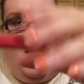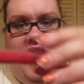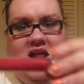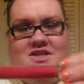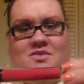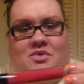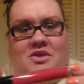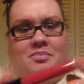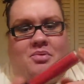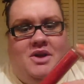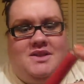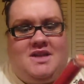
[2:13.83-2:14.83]
And it's a really
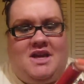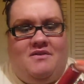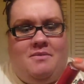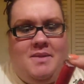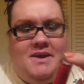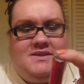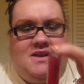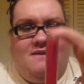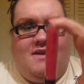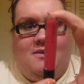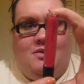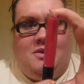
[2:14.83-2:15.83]
pretty, it's kind of a mix
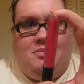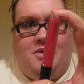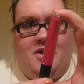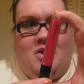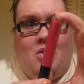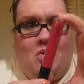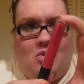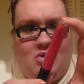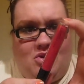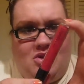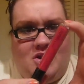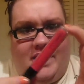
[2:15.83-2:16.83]
of a really pretty
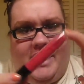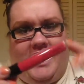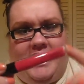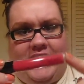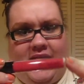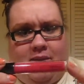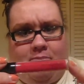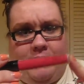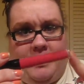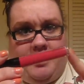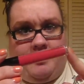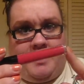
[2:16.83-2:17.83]
coral and a
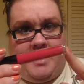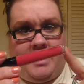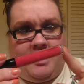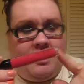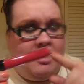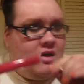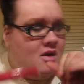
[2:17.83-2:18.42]
berry pink.